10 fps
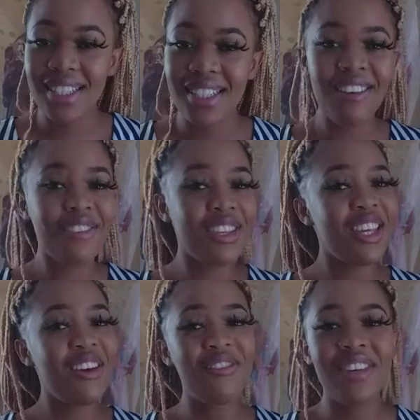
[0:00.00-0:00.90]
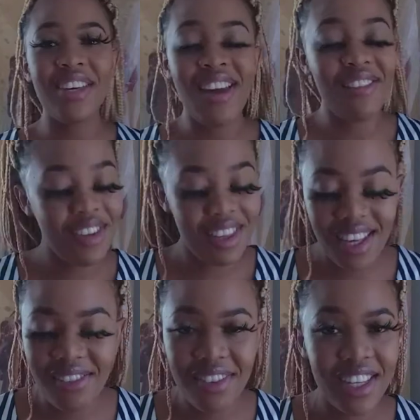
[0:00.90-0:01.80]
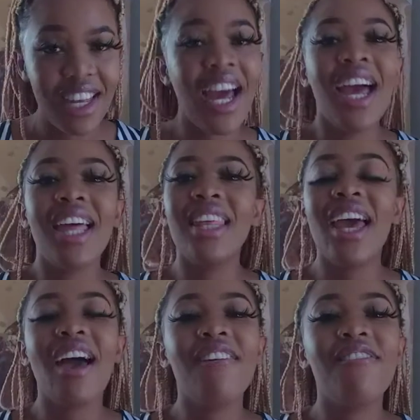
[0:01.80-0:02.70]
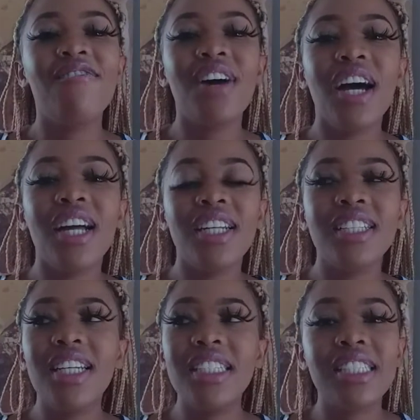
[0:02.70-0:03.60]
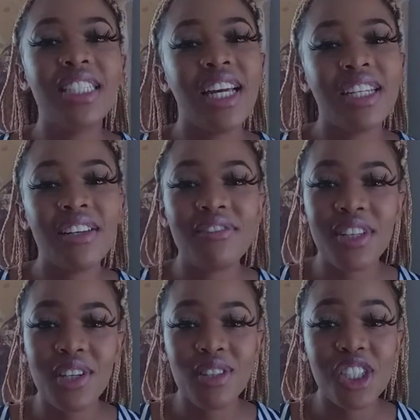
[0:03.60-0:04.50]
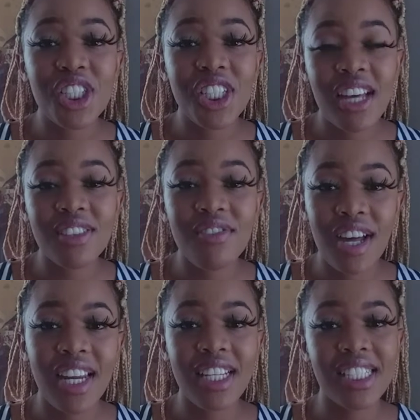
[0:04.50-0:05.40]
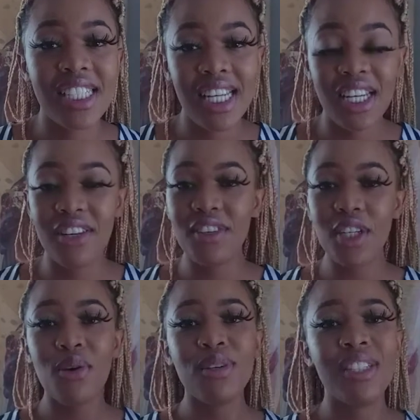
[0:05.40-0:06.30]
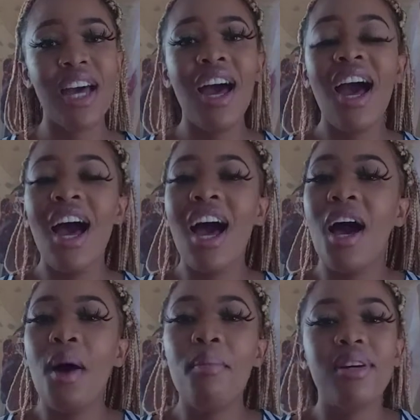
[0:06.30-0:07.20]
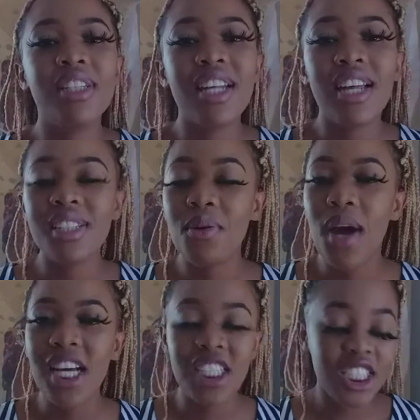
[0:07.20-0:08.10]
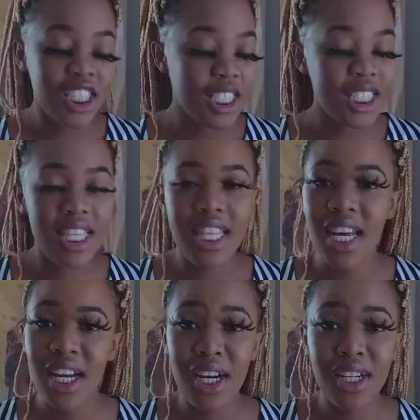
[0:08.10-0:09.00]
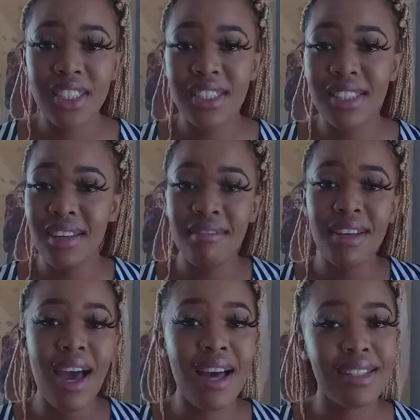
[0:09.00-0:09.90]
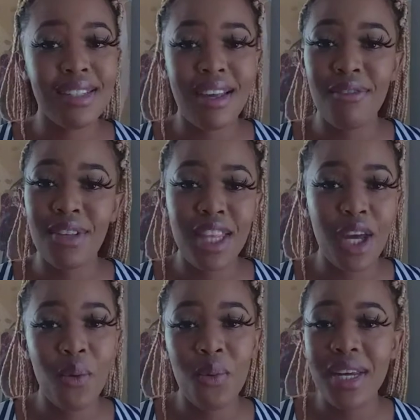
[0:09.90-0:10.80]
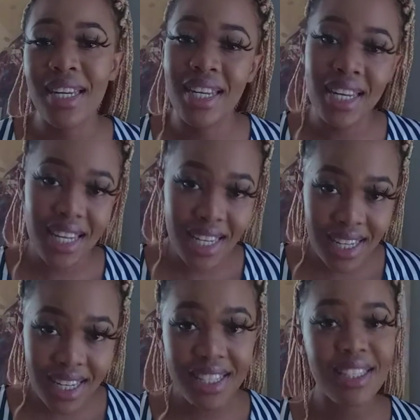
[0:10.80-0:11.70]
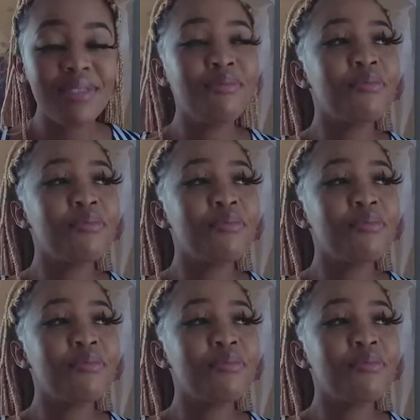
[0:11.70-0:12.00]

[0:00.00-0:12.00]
Everything Vee. They have fun, entertaining videos. She has fun, entertaining videos. Personality-wise, she's there. She's giving us everything we need.